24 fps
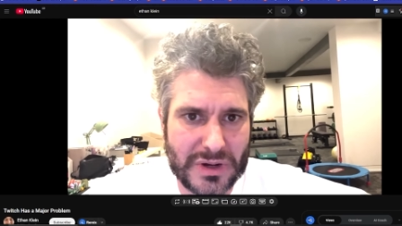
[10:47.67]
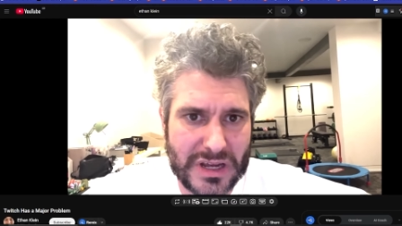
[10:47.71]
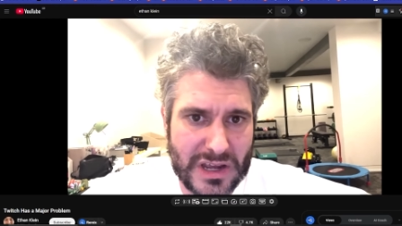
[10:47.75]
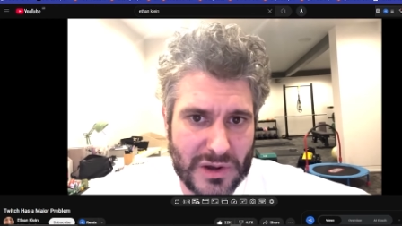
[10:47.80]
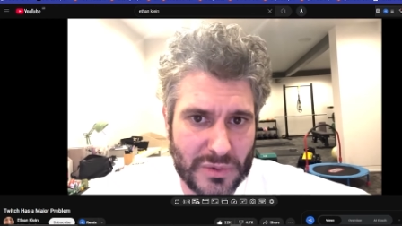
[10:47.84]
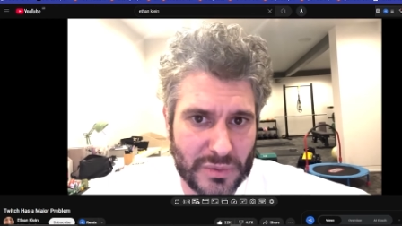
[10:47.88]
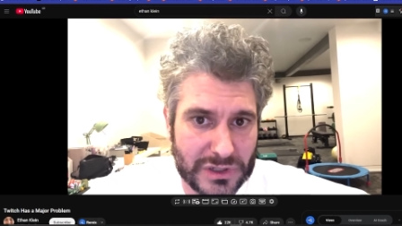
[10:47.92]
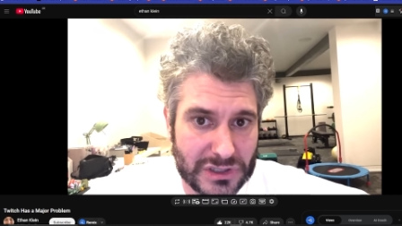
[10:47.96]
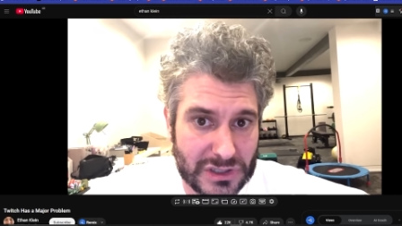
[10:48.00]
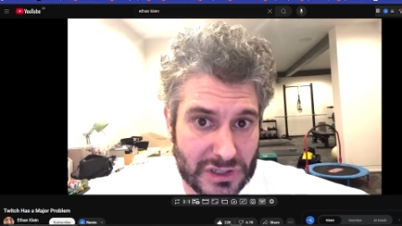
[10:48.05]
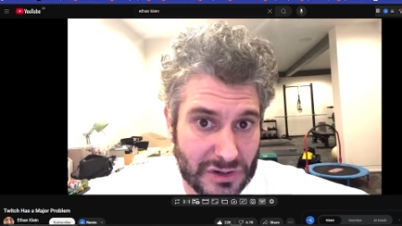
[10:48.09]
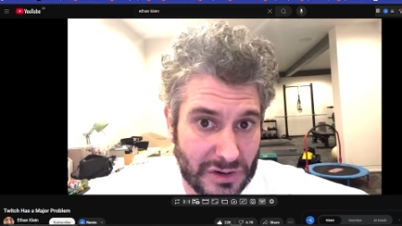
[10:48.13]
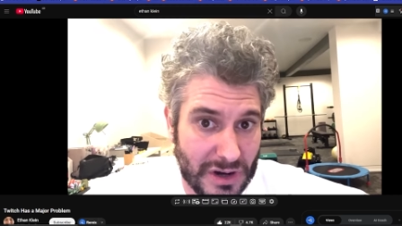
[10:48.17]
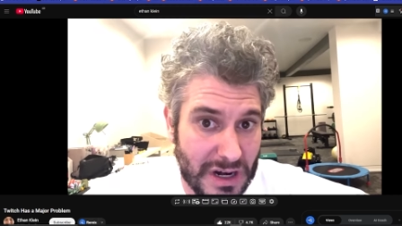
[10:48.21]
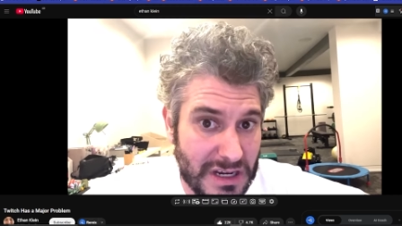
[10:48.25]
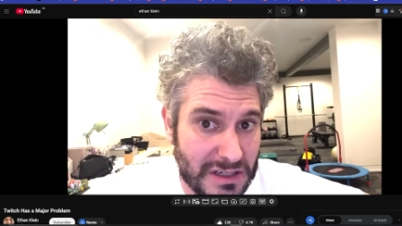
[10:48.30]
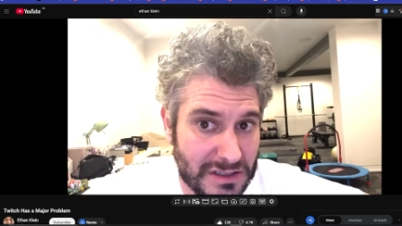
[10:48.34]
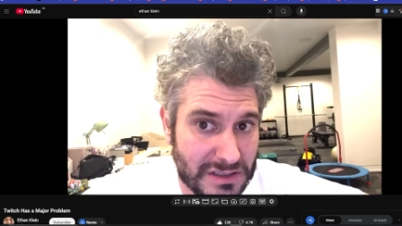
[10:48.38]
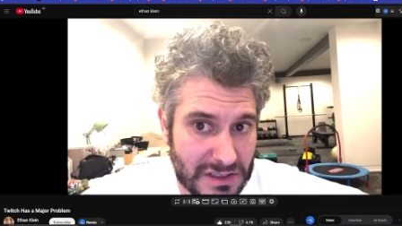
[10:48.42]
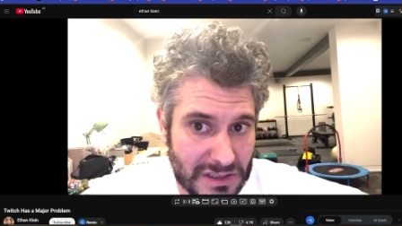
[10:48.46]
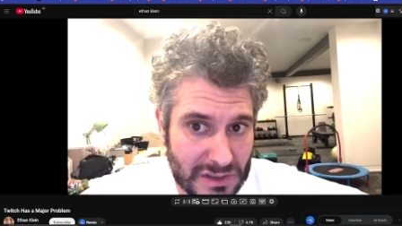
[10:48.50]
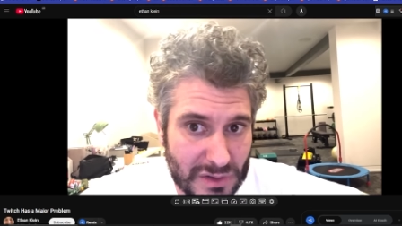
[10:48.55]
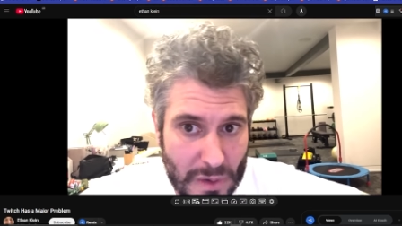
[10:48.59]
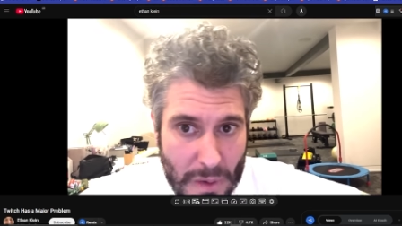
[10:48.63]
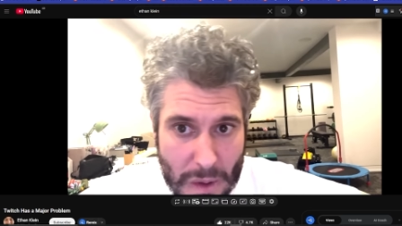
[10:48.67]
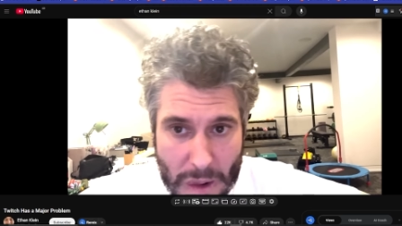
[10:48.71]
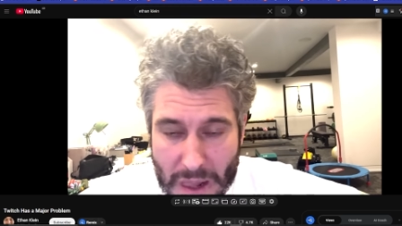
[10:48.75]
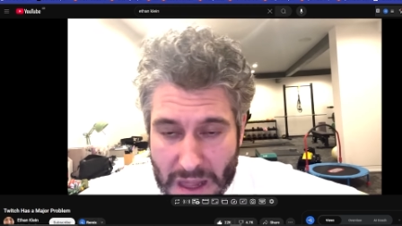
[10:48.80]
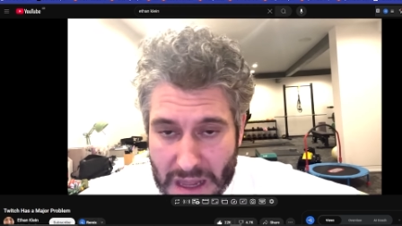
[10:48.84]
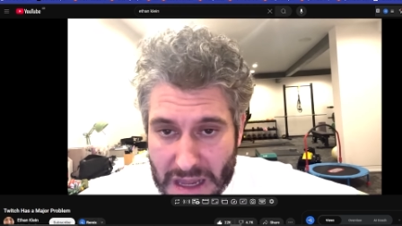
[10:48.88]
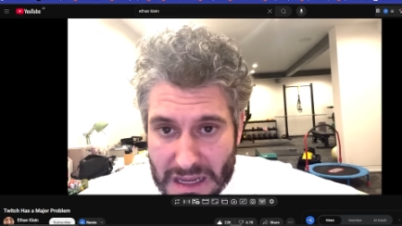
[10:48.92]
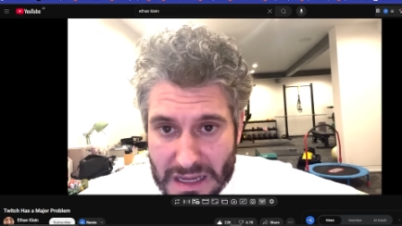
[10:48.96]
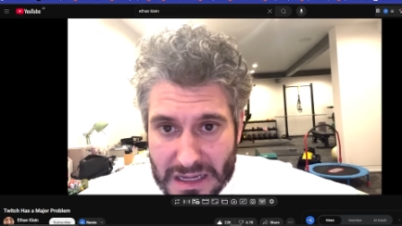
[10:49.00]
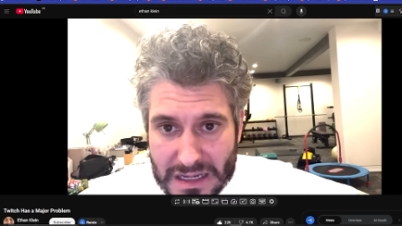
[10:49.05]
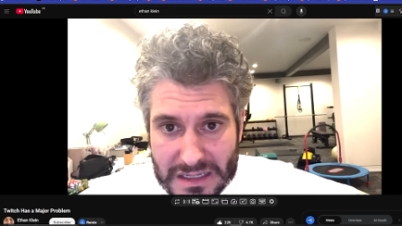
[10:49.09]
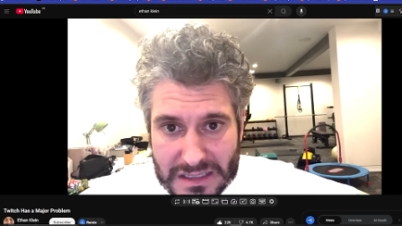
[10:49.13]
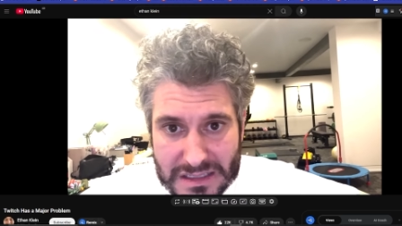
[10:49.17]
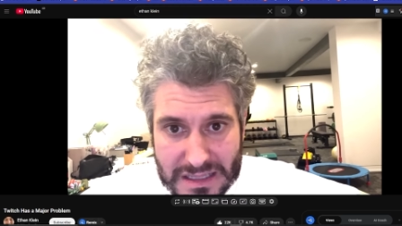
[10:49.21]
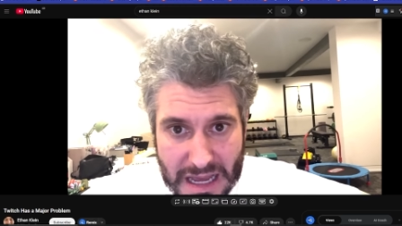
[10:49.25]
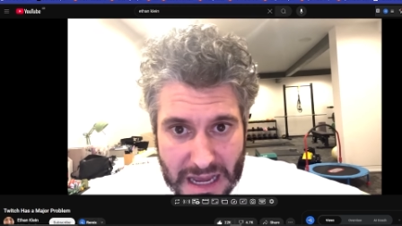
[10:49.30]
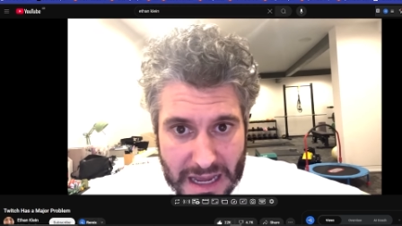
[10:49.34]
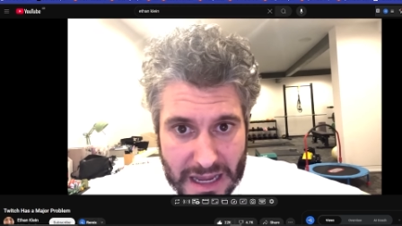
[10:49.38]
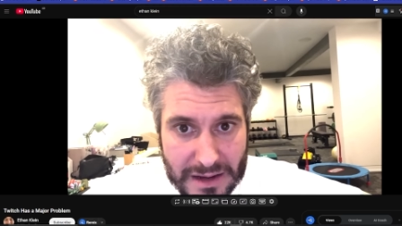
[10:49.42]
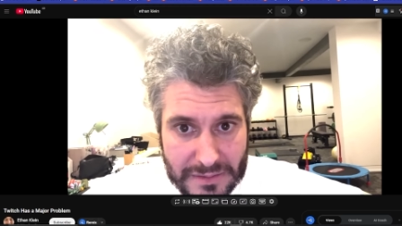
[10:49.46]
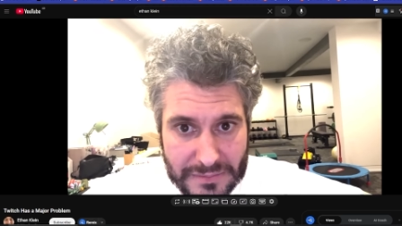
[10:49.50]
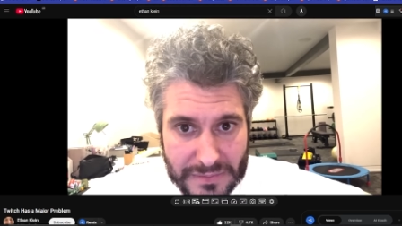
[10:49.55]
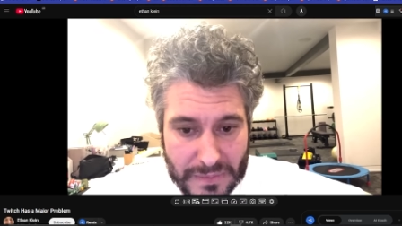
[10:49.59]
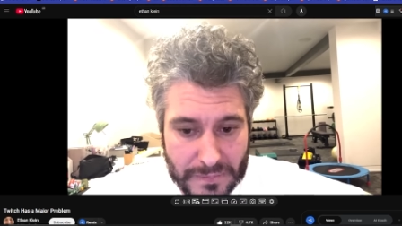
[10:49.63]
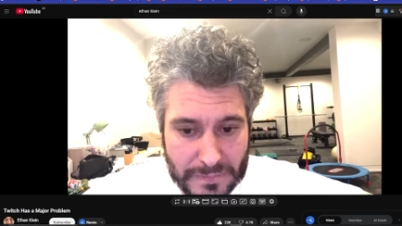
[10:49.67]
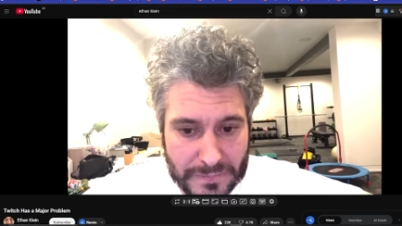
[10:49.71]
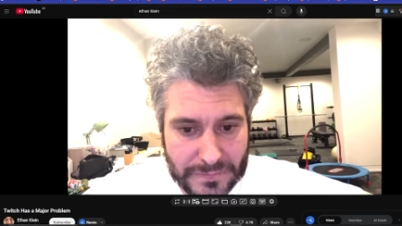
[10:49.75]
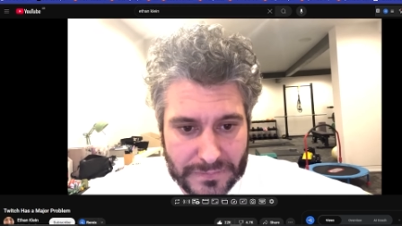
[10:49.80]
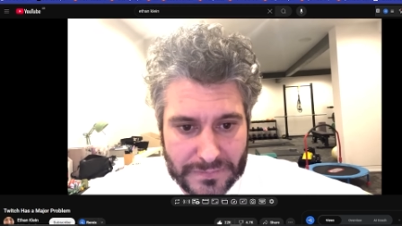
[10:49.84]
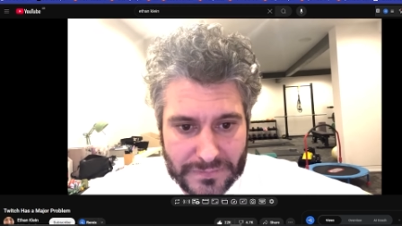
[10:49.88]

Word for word: And what's crazy is that